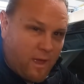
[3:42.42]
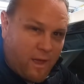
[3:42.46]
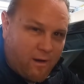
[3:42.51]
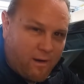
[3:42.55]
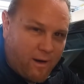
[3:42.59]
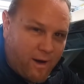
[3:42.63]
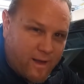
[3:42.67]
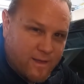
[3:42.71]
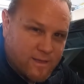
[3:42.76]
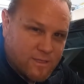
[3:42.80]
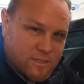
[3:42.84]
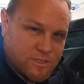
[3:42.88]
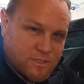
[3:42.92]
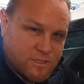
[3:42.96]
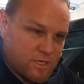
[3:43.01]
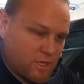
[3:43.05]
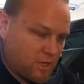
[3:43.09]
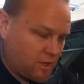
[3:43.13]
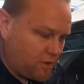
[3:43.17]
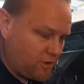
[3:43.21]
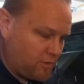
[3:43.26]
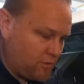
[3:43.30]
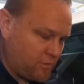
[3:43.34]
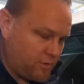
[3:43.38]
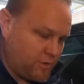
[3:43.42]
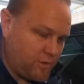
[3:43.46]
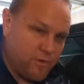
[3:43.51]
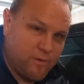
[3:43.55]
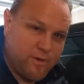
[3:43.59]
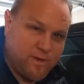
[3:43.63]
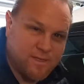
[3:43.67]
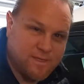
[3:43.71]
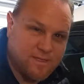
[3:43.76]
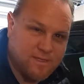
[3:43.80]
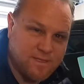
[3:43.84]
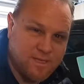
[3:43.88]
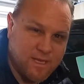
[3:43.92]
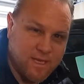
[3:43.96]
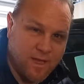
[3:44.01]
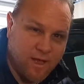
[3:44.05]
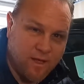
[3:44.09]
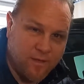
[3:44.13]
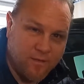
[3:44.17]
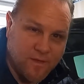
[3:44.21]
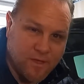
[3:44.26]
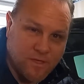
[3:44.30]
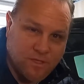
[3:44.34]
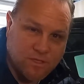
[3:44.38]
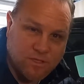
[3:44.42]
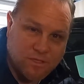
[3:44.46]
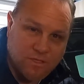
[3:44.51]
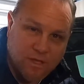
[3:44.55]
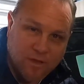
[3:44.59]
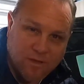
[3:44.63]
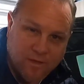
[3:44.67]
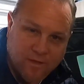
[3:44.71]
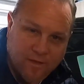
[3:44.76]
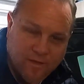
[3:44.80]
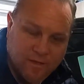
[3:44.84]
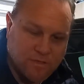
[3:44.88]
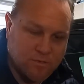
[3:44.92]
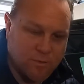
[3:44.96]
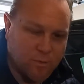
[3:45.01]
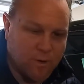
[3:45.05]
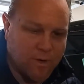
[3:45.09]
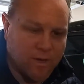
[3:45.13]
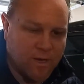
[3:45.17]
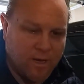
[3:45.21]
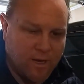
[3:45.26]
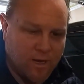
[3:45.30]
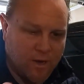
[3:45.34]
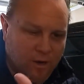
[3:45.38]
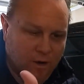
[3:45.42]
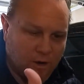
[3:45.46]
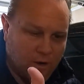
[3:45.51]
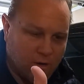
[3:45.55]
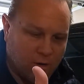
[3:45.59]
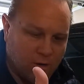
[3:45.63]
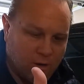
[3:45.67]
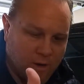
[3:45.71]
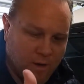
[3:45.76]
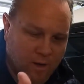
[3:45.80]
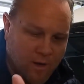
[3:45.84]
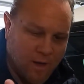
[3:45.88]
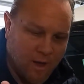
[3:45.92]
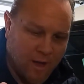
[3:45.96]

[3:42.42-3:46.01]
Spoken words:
All right, so you can see on this one here,